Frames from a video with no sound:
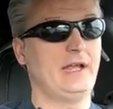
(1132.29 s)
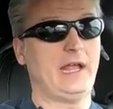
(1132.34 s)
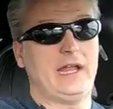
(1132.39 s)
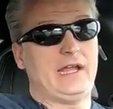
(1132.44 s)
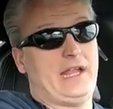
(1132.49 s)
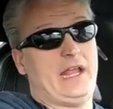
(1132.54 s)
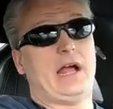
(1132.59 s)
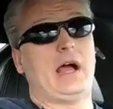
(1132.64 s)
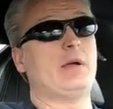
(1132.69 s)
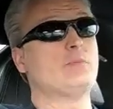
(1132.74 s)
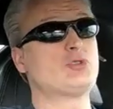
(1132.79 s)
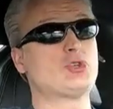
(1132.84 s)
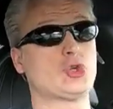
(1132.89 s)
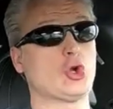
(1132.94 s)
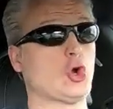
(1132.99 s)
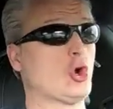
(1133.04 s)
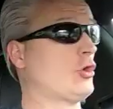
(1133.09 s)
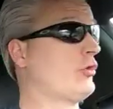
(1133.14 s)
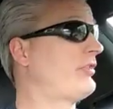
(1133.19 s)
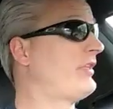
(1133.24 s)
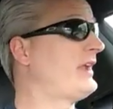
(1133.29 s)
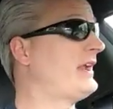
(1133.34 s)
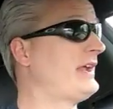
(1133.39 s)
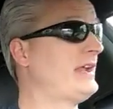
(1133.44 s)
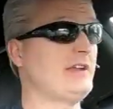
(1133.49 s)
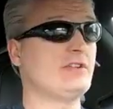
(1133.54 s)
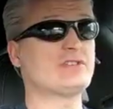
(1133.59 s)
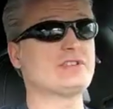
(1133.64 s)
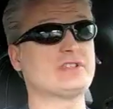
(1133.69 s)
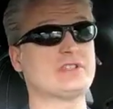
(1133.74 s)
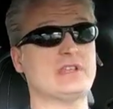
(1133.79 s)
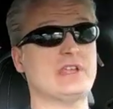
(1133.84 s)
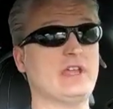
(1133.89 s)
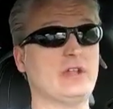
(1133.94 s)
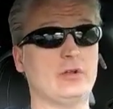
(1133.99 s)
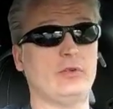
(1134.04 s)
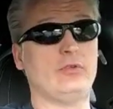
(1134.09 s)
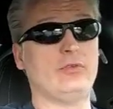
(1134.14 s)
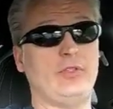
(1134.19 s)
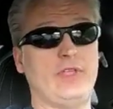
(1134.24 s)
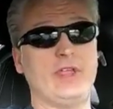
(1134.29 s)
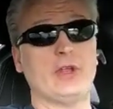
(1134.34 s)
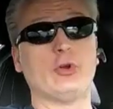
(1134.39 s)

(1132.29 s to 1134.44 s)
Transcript: and I'm sure that it is it'll